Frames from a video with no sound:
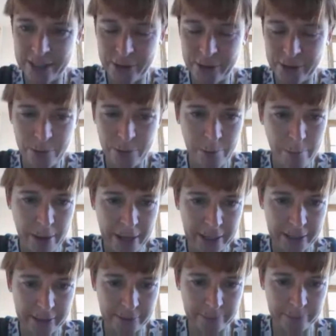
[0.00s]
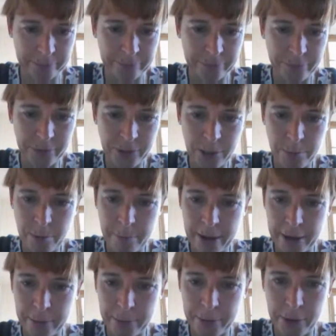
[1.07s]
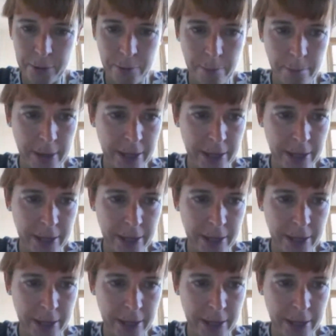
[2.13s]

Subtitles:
Right, so it should be back with